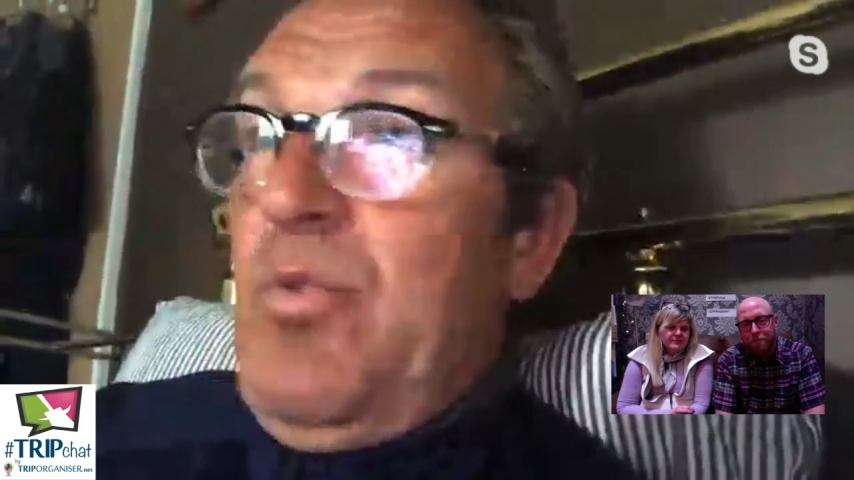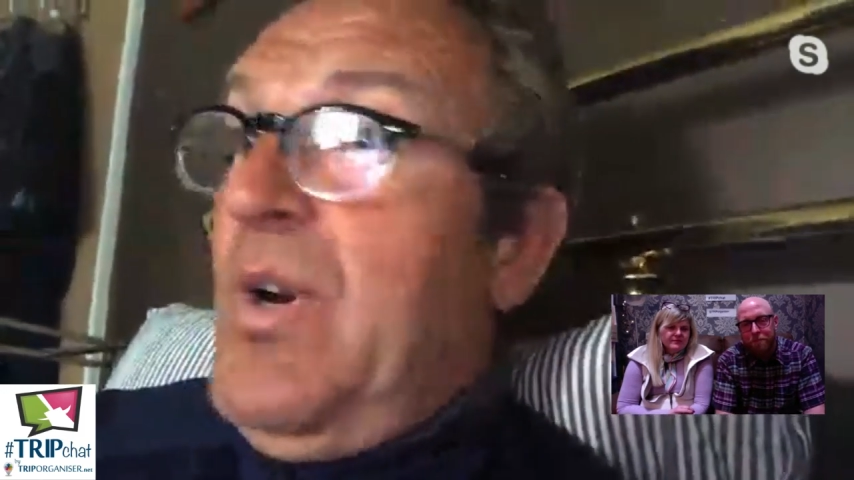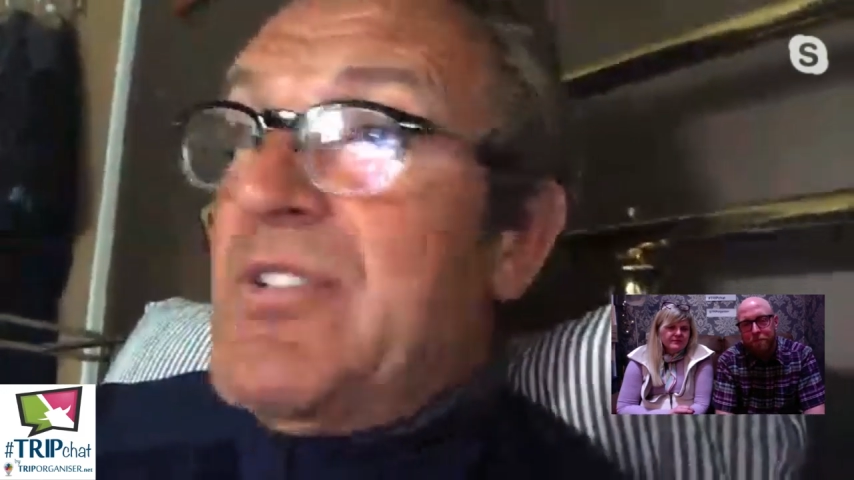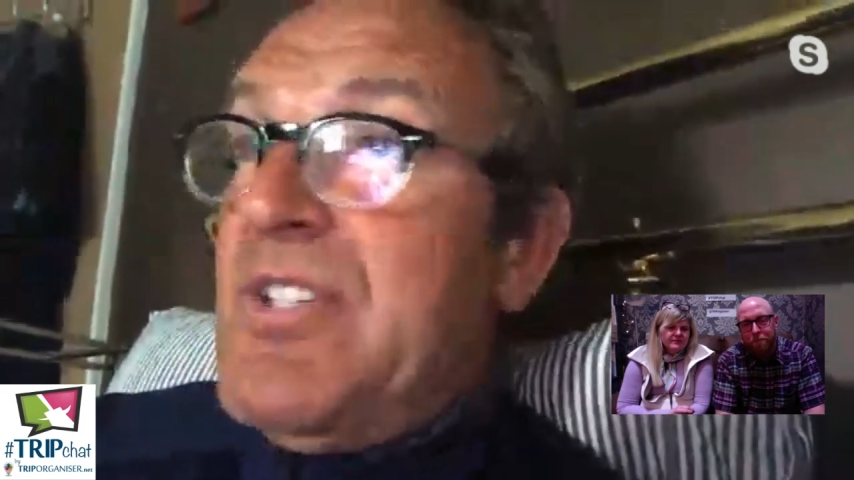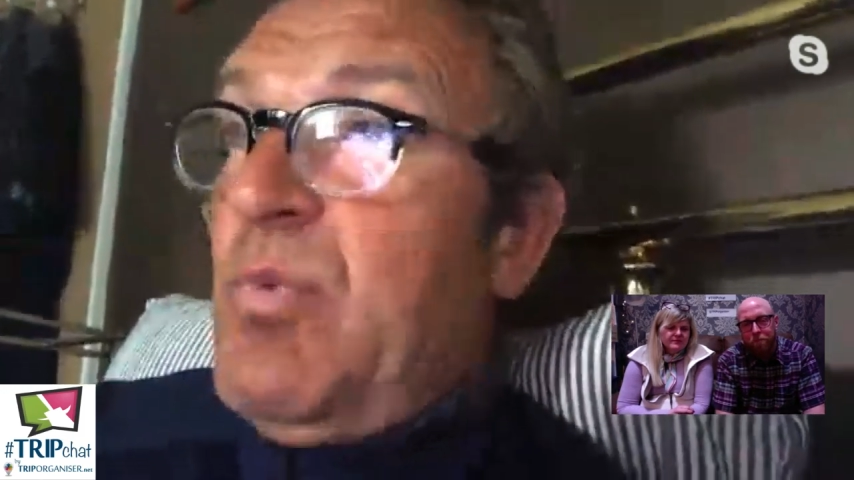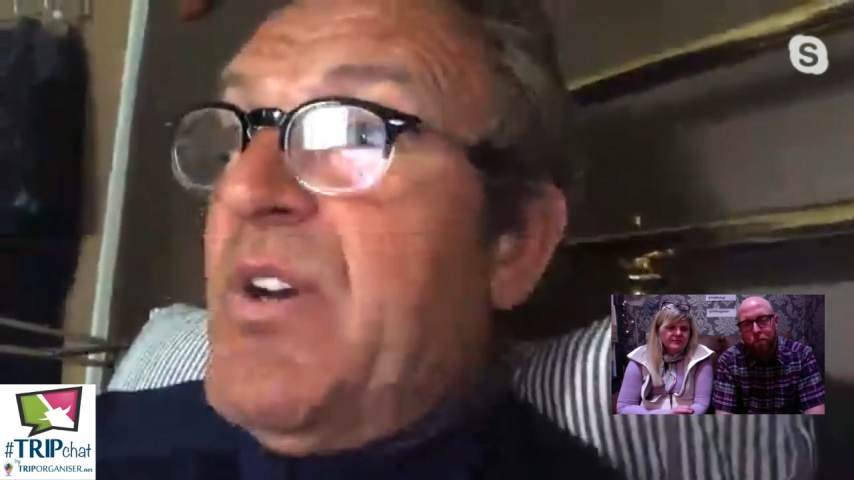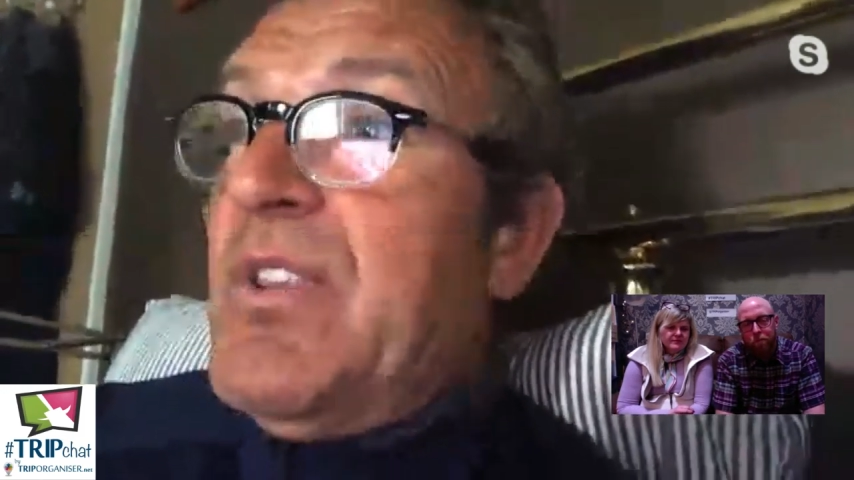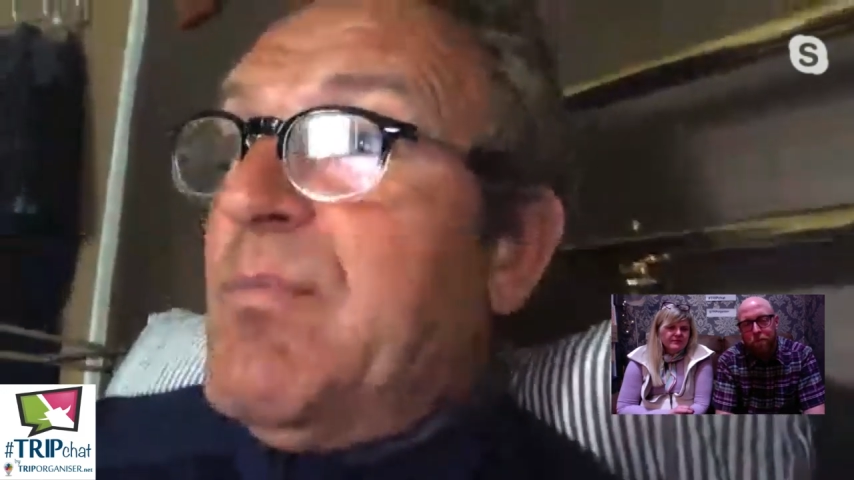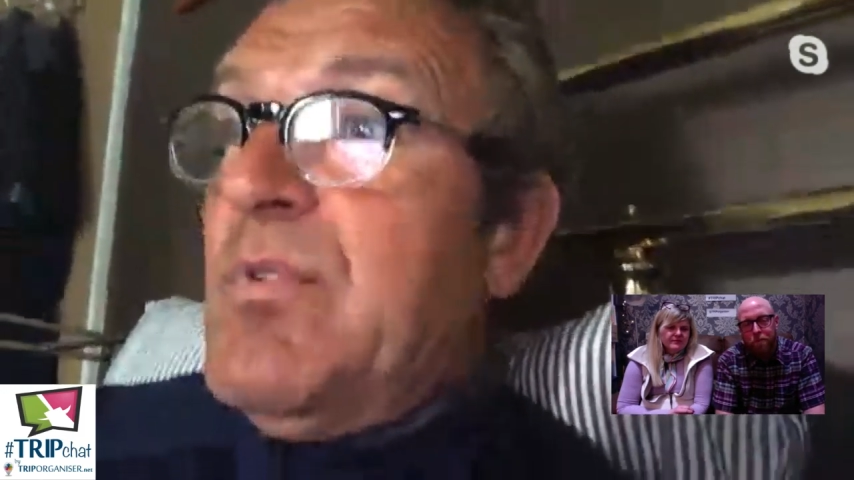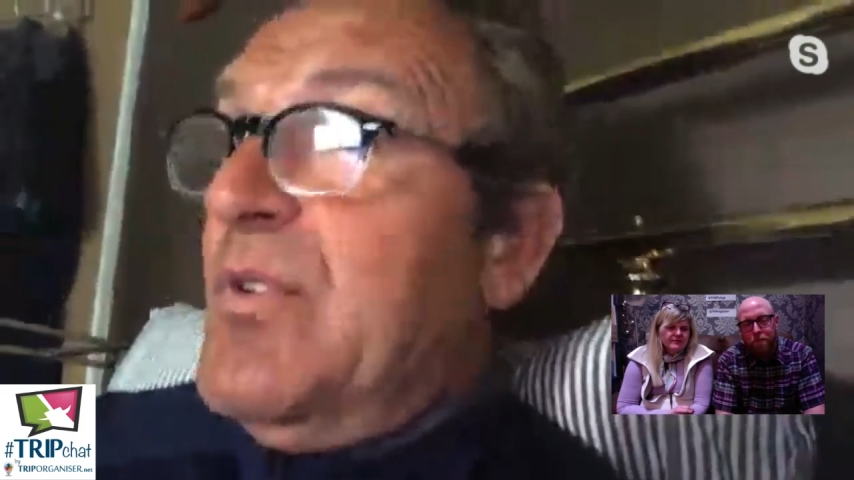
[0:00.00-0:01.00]
who are just
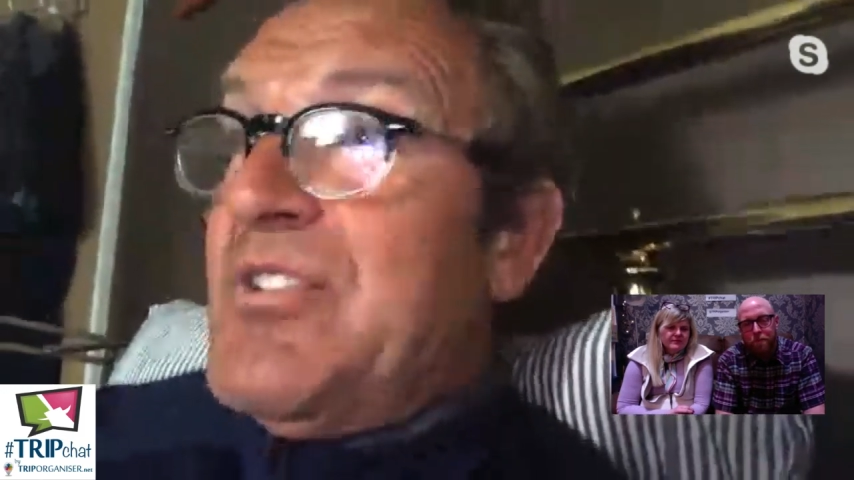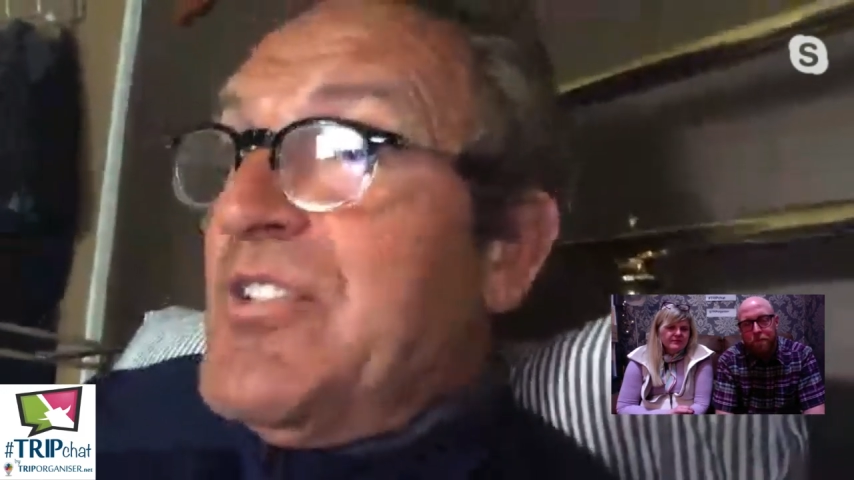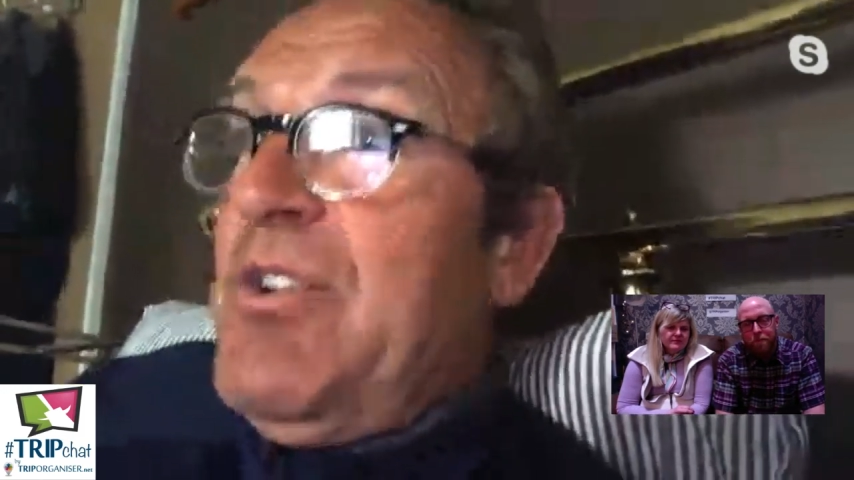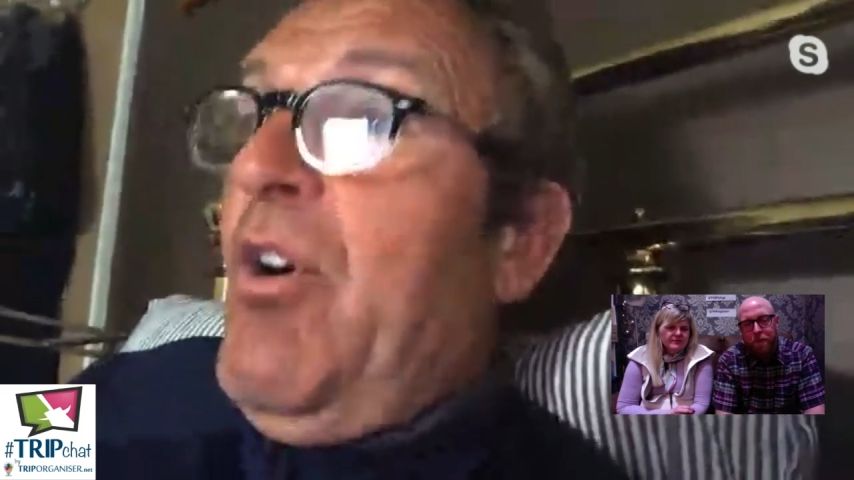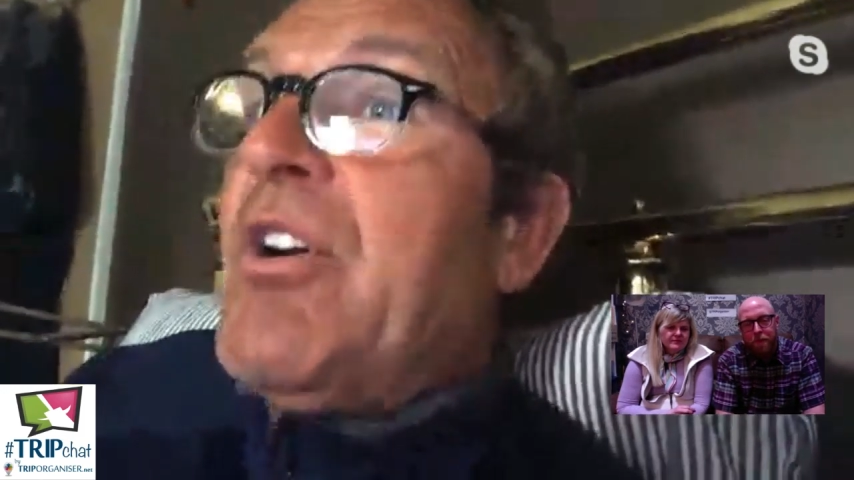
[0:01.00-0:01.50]
one of them, who are just